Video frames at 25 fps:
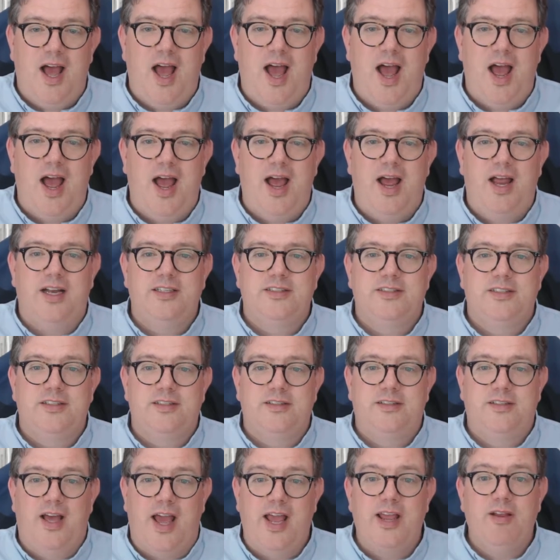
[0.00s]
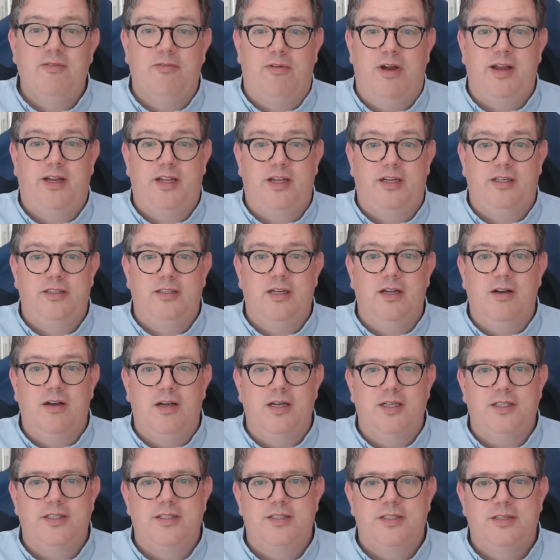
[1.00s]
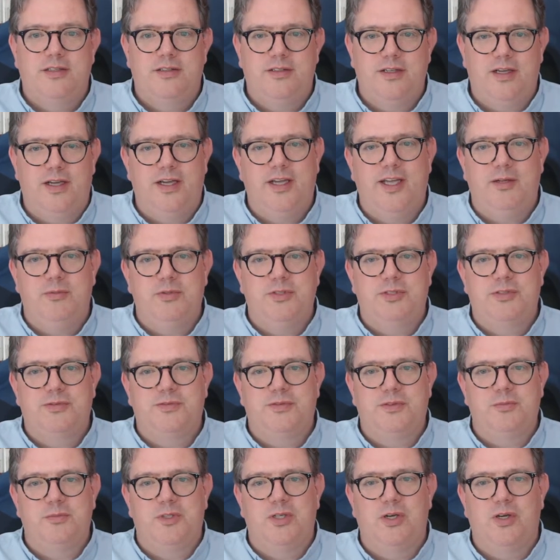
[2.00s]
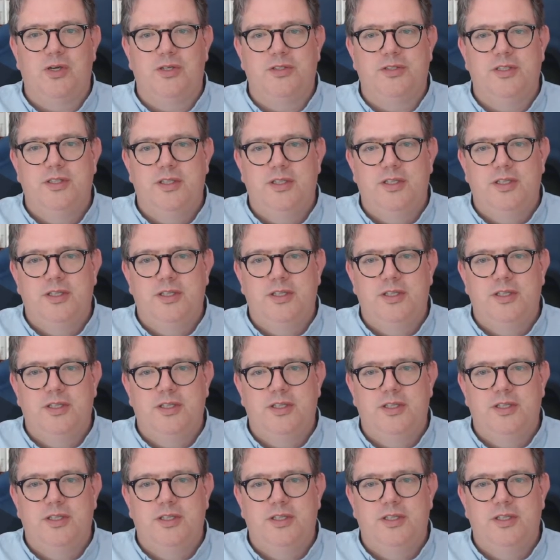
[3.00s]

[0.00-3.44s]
and they recognise that he was from God.